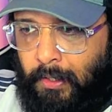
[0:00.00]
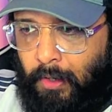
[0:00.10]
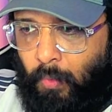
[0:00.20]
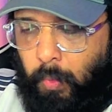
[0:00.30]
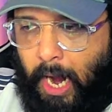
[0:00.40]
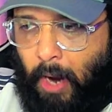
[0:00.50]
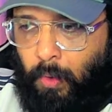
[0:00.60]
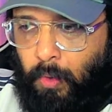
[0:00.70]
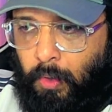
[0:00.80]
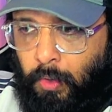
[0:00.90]
Wow.
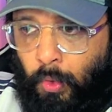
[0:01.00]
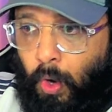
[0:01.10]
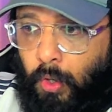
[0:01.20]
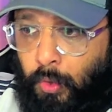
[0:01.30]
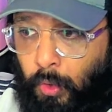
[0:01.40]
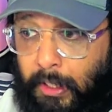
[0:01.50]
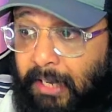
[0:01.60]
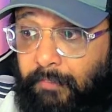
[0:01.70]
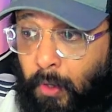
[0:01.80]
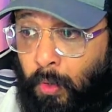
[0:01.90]
No,
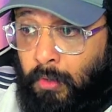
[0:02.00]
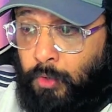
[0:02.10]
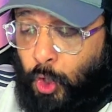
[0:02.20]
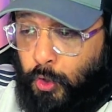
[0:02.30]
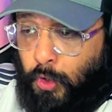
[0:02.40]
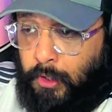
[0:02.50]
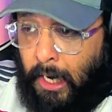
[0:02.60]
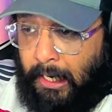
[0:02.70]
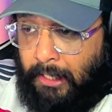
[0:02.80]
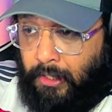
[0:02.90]
leave alone shots on
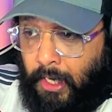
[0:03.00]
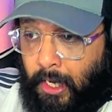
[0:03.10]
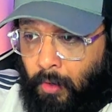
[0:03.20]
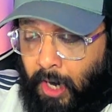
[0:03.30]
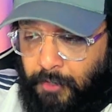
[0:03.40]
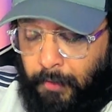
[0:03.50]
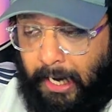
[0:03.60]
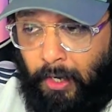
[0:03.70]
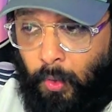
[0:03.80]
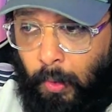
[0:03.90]
target. Rashford
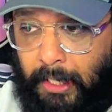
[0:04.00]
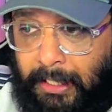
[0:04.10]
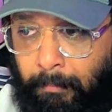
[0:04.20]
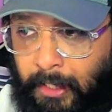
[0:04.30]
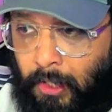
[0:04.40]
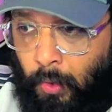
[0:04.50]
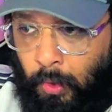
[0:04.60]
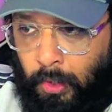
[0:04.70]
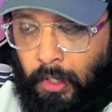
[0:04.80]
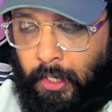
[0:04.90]
had no attempt at
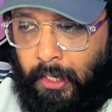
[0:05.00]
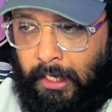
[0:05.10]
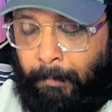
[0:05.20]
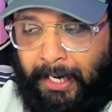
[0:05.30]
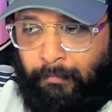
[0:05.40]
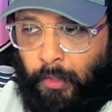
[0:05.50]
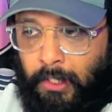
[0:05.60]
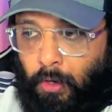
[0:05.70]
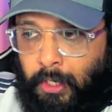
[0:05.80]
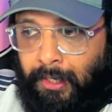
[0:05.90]
goal. He might have only
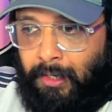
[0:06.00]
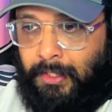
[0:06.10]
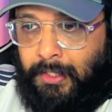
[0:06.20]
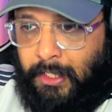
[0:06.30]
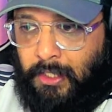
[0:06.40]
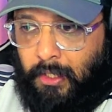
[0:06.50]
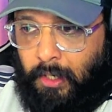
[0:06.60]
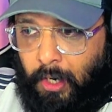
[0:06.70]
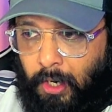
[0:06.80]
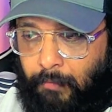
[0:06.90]
gotten an assist
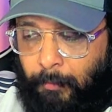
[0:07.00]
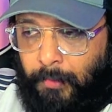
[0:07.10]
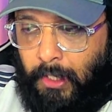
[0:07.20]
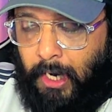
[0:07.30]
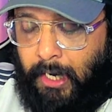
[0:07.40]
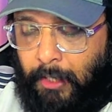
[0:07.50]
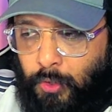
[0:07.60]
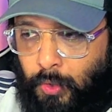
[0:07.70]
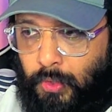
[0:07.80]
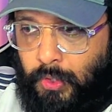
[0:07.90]
from the
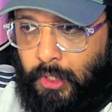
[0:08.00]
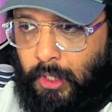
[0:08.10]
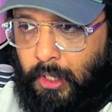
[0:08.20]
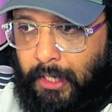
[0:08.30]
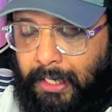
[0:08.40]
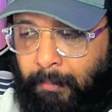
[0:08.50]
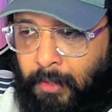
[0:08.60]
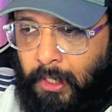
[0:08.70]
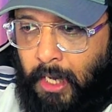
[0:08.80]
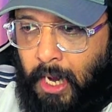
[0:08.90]
Garnacho's attempt.
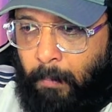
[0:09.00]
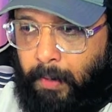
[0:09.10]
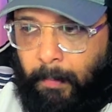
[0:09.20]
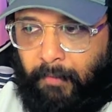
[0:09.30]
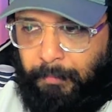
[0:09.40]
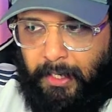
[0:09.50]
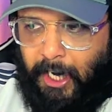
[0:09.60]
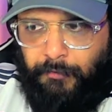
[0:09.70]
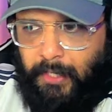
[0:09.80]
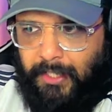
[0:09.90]
But apart from that,
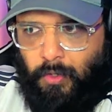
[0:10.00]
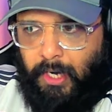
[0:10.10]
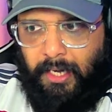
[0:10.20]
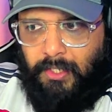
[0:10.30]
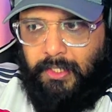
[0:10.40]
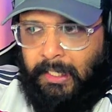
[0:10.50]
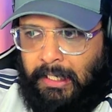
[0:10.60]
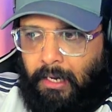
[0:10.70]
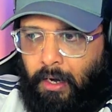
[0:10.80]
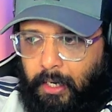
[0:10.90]
Rashford has not had a
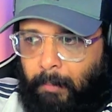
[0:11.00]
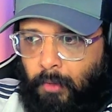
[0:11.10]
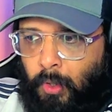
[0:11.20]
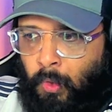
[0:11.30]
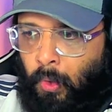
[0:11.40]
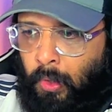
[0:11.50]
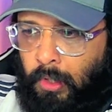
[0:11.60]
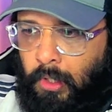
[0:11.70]
single attempt on goal.